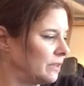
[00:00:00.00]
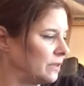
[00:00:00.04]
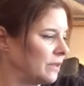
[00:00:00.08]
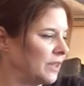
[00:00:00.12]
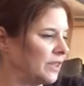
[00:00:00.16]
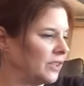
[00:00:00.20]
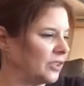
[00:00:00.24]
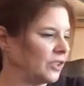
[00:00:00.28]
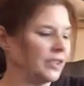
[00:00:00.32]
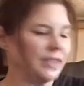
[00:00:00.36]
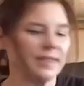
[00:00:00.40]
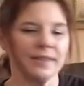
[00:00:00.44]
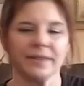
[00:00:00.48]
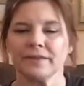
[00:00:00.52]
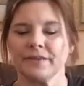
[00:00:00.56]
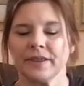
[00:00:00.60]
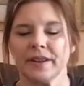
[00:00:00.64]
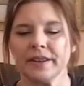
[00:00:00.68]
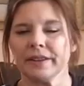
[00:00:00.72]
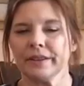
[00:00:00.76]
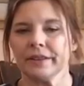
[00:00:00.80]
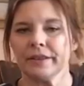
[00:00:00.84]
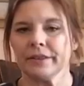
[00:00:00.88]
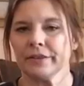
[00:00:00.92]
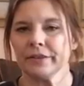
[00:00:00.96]
It's just a
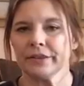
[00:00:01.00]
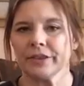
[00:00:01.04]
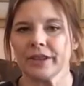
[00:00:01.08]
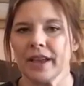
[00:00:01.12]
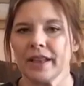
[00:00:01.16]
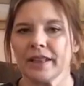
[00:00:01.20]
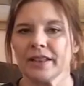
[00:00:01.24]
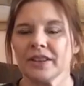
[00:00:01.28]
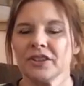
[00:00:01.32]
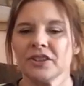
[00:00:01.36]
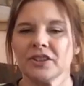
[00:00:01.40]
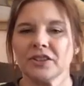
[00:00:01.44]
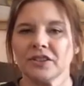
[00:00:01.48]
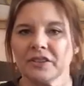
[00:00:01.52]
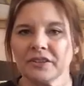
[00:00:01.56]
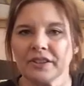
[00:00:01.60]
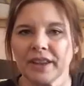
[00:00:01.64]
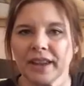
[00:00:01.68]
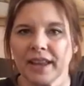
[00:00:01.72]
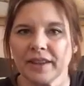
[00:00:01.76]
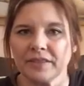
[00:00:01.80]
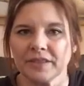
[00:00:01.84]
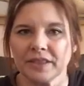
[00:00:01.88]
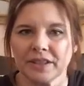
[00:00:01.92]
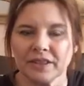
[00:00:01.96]
fun little challenge. You don't
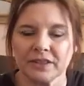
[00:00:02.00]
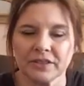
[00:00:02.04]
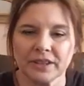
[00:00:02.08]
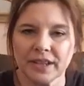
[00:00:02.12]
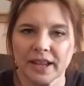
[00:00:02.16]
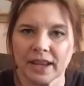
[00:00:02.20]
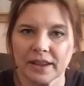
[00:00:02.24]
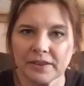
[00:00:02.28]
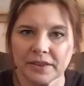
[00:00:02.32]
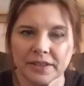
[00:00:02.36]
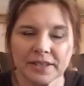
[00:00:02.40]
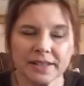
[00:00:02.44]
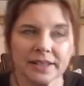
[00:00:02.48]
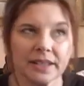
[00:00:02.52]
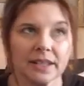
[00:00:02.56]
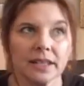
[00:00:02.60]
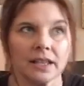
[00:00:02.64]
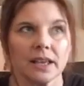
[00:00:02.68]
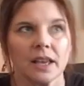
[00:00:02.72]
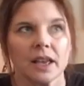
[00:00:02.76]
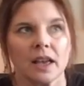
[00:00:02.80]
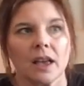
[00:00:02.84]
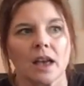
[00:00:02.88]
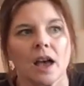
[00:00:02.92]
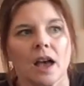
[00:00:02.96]
have to do it, obviously.
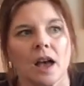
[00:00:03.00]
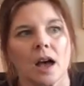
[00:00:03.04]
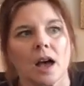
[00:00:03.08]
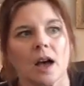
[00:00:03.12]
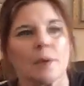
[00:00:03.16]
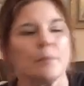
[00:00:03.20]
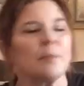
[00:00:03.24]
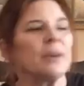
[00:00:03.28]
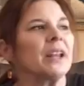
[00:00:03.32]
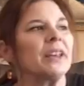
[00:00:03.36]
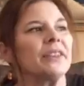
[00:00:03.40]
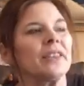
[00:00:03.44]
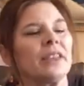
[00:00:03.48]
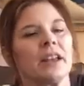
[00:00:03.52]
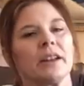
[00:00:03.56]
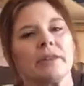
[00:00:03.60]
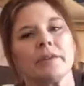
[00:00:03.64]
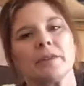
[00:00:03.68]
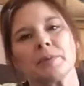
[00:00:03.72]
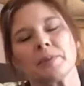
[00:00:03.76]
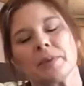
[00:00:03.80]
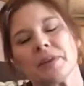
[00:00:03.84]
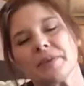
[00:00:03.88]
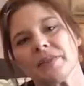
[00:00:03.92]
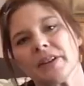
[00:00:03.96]
But I thought it
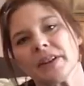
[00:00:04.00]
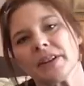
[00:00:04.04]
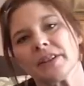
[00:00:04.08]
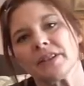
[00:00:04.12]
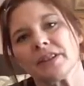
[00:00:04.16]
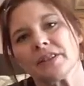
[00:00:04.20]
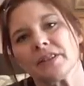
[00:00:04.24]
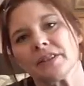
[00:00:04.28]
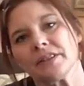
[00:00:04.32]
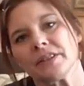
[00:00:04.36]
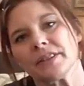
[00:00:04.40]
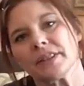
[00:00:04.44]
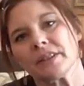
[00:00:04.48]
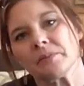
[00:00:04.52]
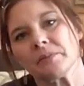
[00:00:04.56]
would be fun to do some